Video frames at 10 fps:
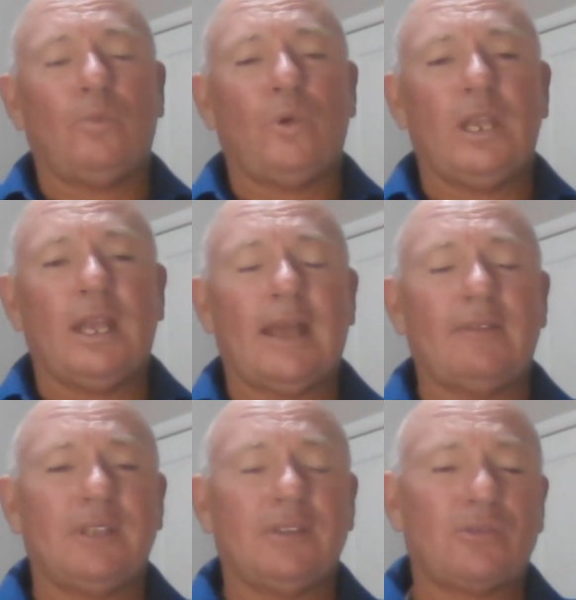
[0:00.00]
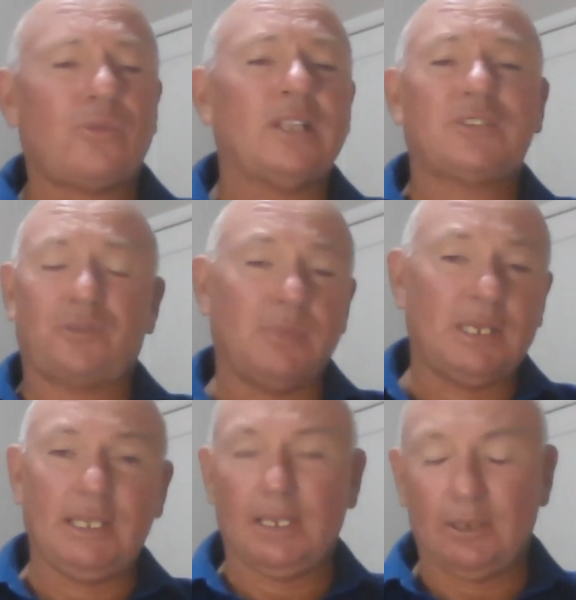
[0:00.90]
we are having threats from
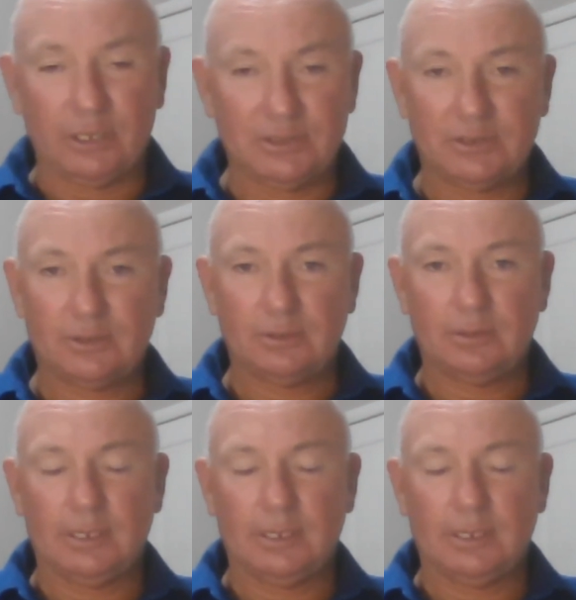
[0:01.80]
many areas,